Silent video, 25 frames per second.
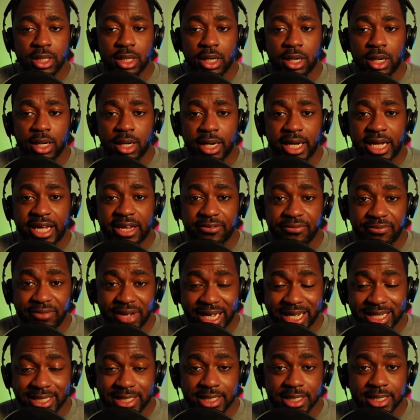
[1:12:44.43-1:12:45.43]
uh,
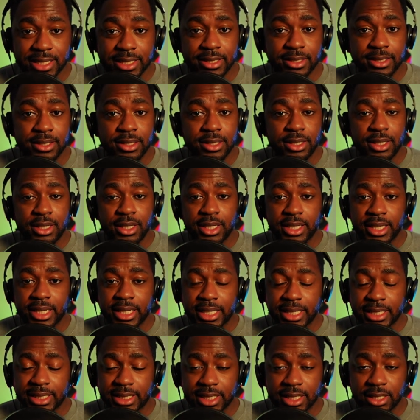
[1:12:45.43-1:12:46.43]
advancing,
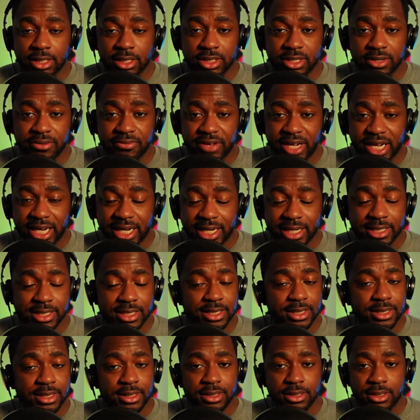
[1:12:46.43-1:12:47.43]
getting sellers
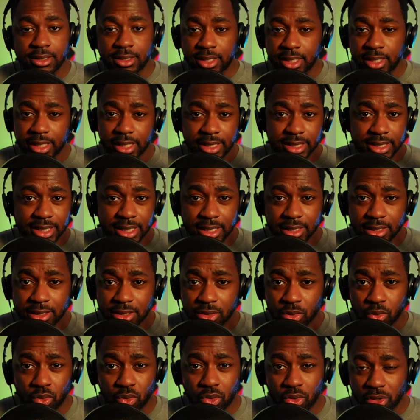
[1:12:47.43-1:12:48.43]
advanced, getting
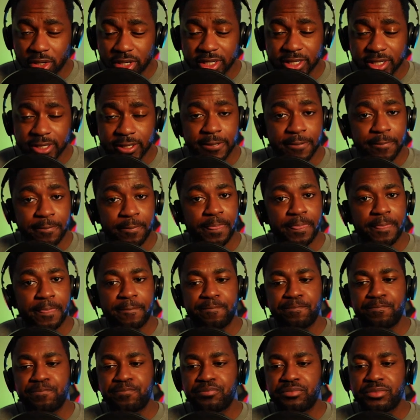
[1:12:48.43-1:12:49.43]
sales awarded.
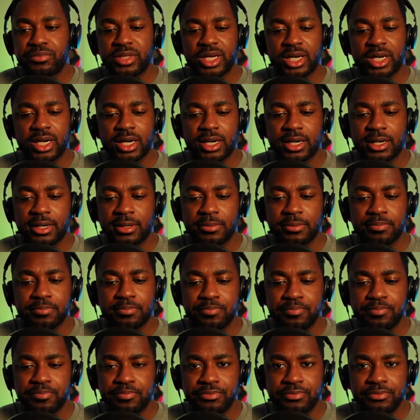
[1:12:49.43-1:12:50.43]

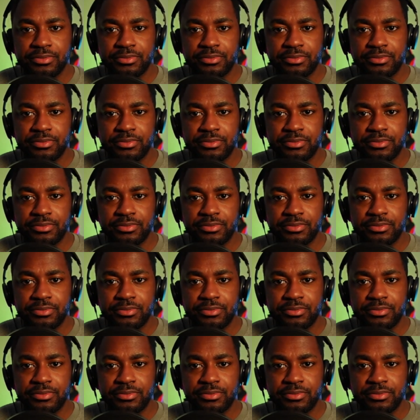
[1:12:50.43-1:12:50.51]
Um,